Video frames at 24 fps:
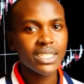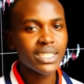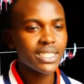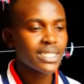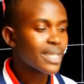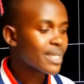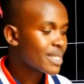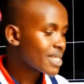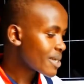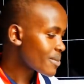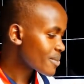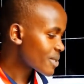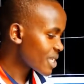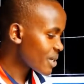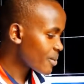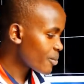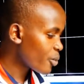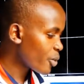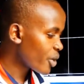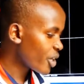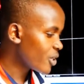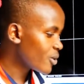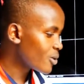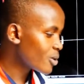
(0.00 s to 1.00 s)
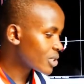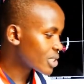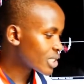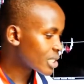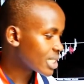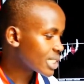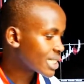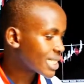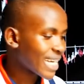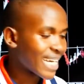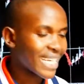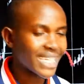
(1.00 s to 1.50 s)
is the same way you
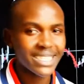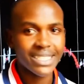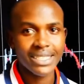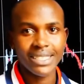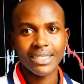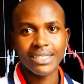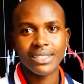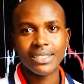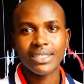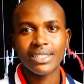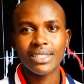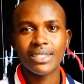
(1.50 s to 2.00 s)
trade currencies.